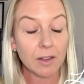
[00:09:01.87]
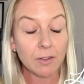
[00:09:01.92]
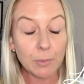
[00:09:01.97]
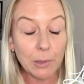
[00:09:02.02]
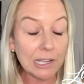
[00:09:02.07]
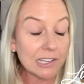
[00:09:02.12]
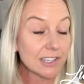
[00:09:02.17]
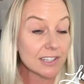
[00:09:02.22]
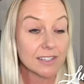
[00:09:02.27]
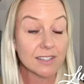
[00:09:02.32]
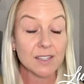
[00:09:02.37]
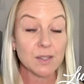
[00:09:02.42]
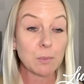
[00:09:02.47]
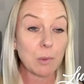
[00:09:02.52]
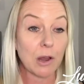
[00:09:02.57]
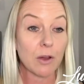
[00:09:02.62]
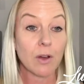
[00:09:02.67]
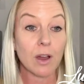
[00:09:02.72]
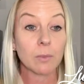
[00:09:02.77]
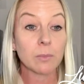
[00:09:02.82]
I've purchased these
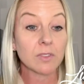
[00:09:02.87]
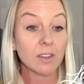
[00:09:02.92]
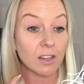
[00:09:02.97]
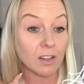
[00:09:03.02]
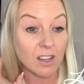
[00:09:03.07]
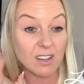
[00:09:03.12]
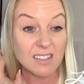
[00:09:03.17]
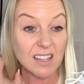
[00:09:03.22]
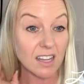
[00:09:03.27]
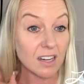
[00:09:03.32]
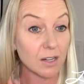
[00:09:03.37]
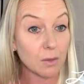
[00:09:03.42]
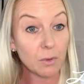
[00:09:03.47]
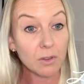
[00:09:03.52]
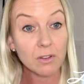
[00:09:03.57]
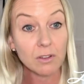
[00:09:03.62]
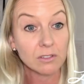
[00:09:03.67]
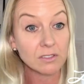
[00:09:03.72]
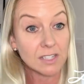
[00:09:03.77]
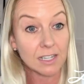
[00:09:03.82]
programs. I know exactly what
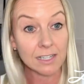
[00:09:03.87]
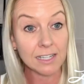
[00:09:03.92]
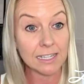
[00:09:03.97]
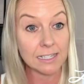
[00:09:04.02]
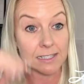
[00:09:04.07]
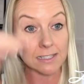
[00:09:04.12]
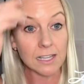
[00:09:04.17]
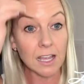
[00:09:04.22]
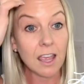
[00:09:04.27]
the content is.